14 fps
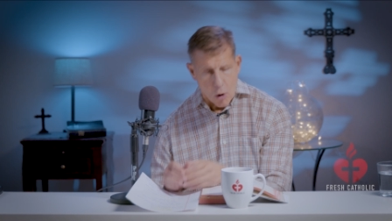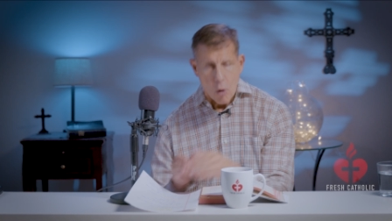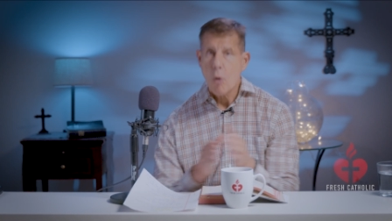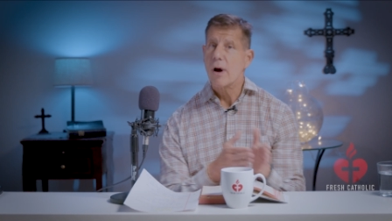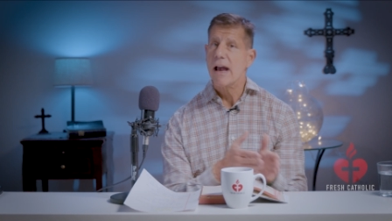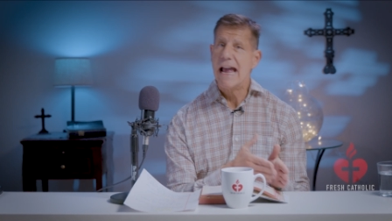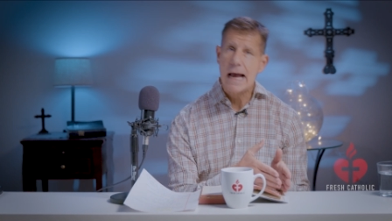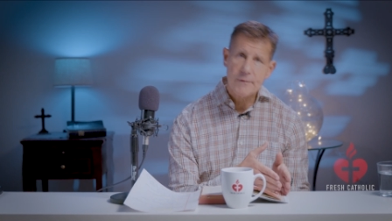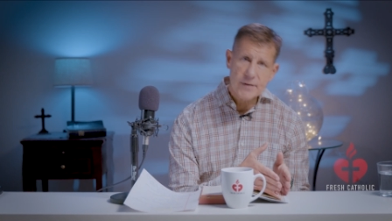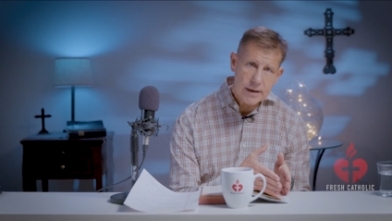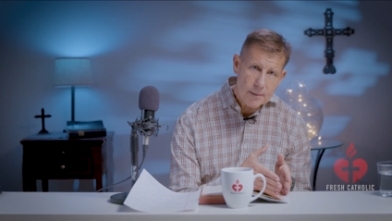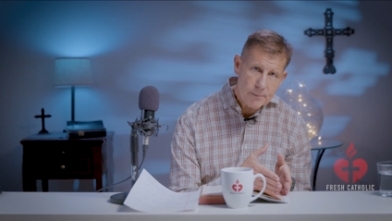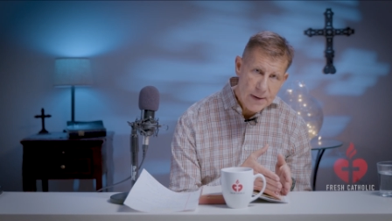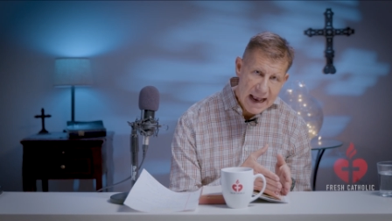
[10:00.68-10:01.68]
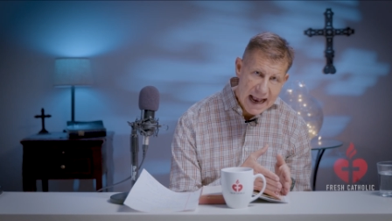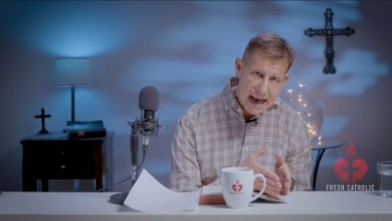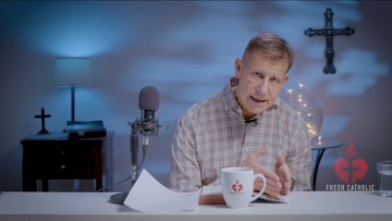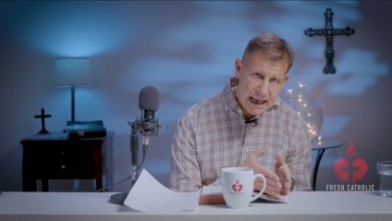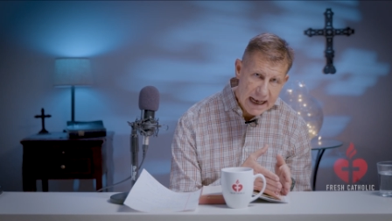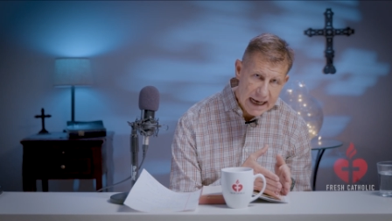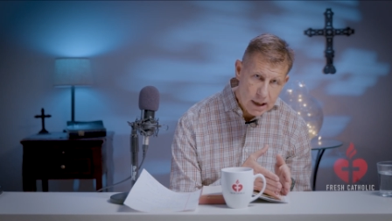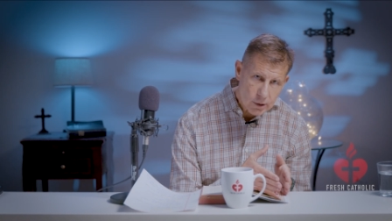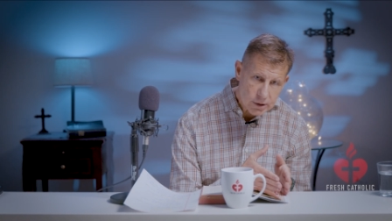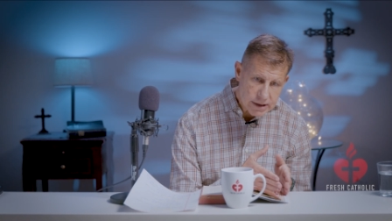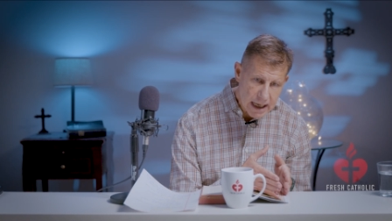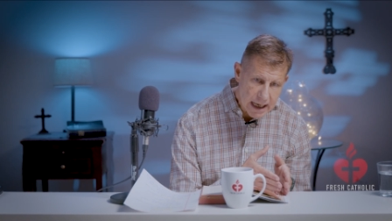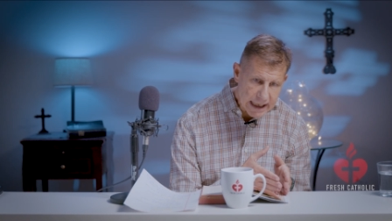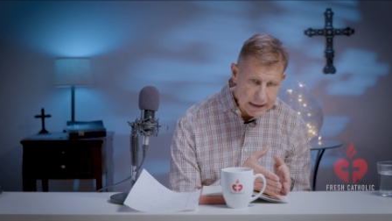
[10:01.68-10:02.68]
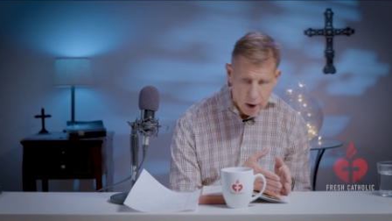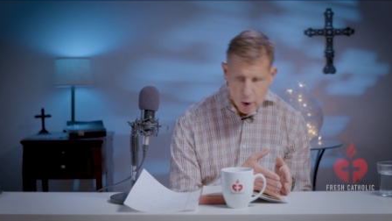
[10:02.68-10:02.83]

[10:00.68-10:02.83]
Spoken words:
or having a bad hair day